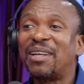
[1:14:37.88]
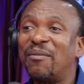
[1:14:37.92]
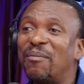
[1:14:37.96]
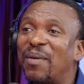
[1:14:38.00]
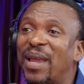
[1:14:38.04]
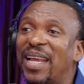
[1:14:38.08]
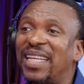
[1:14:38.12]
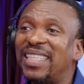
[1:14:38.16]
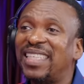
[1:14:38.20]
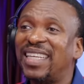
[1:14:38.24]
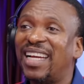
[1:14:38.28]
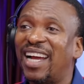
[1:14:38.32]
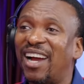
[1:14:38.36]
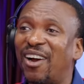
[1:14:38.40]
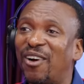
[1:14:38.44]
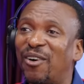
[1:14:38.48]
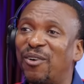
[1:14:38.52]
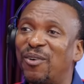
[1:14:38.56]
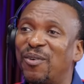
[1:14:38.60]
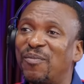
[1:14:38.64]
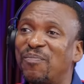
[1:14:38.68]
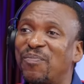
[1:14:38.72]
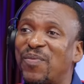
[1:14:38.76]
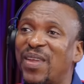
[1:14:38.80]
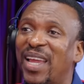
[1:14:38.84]
amazing
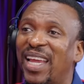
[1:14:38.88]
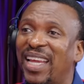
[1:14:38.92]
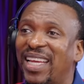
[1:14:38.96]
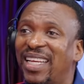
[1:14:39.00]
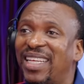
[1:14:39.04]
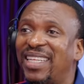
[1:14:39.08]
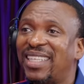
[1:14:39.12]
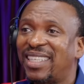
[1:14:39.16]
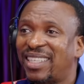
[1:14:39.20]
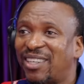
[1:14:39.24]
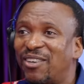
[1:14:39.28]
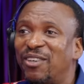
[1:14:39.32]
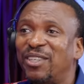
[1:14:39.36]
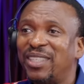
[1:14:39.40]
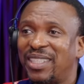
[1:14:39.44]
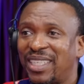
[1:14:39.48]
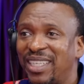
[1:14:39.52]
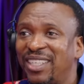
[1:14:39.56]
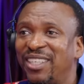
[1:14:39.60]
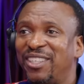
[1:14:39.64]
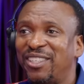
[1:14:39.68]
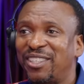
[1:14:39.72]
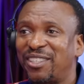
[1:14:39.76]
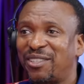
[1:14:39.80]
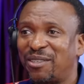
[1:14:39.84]
how it's, he
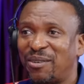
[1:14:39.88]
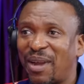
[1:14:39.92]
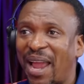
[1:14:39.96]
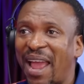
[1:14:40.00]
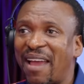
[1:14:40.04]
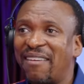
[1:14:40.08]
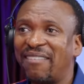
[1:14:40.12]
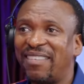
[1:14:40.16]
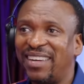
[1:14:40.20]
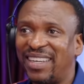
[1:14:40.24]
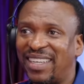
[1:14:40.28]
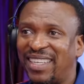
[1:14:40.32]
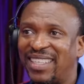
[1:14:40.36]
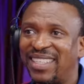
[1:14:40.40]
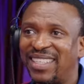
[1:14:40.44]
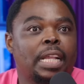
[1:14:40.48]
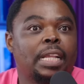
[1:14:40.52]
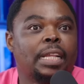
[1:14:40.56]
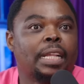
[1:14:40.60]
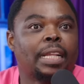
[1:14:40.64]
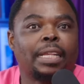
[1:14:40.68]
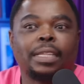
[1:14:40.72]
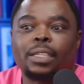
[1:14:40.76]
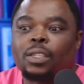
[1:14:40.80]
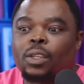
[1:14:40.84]
continues to have it.
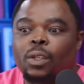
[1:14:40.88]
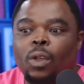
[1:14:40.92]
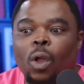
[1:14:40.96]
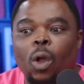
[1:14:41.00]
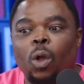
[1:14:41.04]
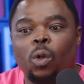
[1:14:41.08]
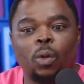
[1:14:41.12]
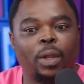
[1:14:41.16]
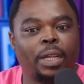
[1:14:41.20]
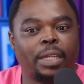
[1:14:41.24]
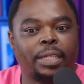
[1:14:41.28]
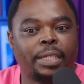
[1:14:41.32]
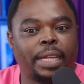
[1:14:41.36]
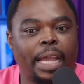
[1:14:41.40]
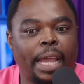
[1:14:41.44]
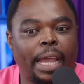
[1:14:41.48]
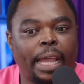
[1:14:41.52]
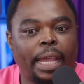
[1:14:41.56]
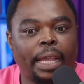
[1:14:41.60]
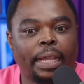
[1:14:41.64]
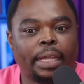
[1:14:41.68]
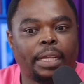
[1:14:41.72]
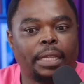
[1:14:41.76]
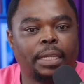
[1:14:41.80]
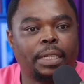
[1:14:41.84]
He's always
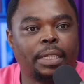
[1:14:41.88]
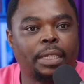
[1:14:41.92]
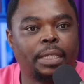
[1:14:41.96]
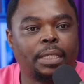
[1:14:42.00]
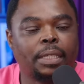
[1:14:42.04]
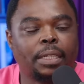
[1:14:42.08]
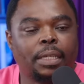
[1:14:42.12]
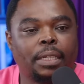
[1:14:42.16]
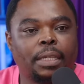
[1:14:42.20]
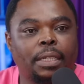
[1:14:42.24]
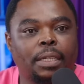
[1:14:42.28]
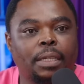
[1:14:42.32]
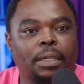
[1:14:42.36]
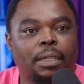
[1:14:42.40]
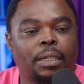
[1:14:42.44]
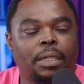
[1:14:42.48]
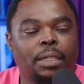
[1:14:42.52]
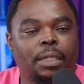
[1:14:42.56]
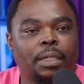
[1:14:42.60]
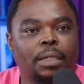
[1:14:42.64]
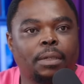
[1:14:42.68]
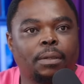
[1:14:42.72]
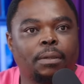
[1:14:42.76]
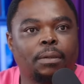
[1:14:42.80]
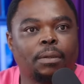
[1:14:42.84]
there.
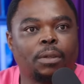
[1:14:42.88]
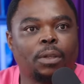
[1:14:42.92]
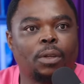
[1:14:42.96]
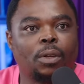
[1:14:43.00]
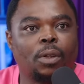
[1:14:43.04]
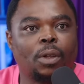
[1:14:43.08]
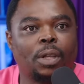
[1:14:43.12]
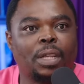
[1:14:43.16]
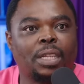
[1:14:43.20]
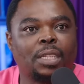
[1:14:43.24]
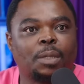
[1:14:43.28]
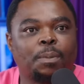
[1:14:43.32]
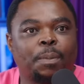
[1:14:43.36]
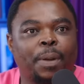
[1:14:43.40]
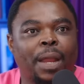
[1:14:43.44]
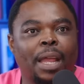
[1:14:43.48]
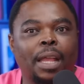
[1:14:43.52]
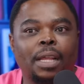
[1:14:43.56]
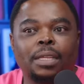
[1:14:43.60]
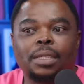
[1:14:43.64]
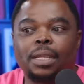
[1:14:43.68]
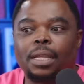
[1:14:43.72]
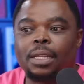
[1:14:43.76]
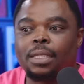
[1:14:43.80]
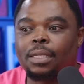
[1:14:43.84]
He's you know, his
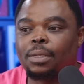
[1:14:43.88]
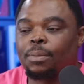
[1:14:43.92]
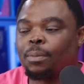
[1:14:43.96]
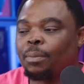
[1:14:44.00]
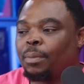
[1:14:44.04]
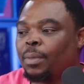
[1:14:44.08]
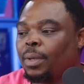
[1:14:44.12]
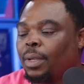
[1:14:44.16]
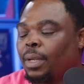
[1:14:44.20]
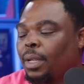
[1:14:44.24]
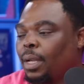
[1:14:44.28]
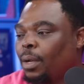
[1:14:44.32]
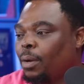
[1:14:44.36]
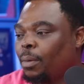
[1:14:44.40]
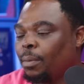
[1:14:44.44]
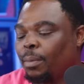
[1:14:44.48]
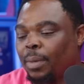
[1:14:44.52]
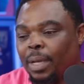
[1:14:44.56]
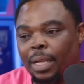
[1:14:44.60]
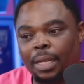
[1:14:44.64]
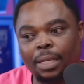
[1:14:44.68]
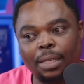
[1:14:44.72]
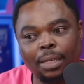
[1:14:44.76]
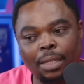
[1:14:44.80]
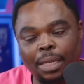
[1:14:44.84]
presence. Me, oh
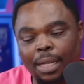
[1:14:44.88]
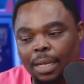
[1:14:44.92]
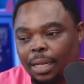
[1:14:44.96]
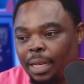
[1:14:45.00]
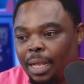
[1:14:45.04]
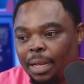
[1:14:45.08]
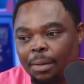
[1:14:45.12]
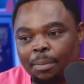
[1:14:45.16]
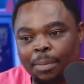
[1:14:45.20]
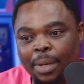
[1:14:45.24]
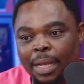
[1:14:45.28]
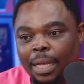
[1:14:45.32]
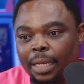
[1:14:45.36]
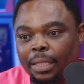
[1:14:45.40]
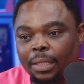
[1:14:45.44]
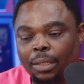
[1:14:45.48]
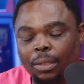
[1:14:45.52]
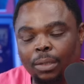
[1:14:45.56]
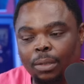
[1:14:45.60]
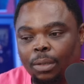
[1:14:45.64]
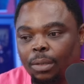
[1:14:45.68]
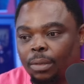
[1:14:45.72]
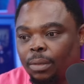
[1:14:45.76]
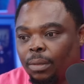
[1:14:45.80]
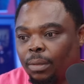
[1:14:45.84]
man, that man,
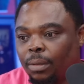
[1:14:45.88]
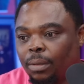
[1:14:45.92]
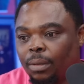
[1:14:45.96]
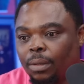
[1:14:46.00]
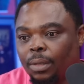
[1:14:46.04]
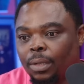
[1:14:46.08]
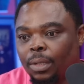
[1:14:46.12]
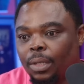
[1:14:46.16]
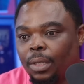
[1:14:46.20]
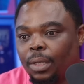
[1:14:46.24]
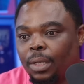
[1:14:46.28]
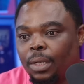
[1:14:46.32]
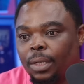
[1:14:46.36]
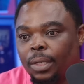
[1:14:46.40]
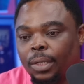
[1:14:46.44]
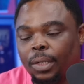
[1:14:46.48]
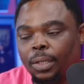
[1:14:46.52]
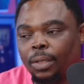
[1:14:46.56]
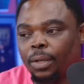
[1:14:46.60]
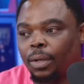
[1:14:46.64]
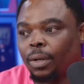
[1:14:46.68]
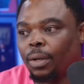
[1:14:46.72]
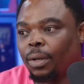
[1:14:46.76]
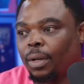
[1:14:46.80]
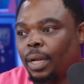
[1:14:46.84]
yo, you
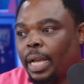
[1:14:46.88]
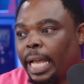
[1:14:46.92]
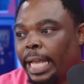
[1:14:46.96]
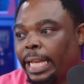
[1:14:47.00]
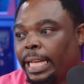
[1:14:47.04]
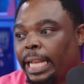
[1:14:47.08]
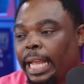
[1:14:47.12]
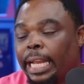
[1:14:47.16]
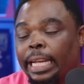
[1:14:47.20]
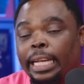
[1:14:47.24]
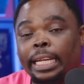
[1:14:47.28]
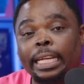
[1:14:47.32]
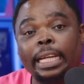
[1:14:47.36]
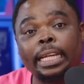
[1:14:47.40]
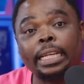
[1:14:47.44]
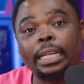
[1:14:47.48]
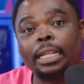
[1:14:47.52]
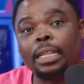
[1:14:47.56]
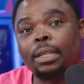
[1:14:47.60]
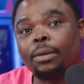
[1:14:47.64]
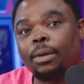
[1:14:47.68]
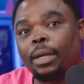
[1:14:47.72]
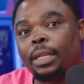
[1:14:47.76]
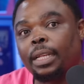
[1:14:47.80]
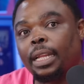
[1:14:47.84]
know. And
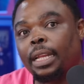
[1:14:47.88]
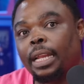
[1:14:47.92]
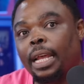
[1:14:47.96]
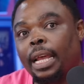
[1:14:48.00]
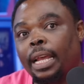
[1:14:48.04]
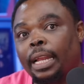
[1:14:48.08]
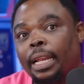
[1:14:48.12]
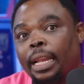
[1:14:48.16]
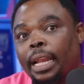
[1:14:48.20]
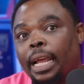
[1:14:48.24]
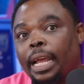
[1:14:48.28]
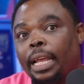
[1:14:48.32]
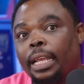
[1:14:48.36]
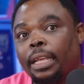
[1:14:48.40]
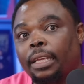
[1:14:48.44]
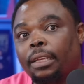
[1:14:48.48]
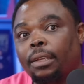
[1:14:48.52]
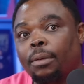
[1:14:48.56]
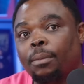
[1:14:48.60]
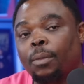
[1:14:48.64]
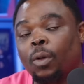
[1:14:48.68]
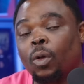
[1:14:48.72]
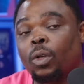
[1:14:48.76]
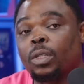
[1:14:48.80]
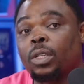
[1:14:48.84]
another one that I
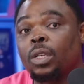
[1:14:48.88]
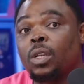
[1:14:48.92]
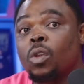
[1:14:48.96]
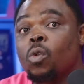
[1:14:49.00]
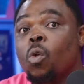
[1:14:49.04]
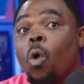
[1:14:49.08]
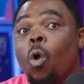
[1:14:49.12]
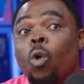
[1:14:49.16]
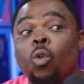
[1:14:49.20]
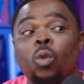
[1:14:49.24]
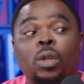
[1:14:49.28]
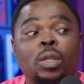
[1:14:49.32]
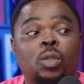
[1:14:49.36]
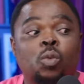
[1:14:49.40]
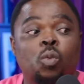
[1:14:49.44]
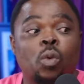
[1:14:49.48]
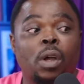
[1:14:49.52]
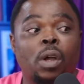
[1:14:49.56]
like because he always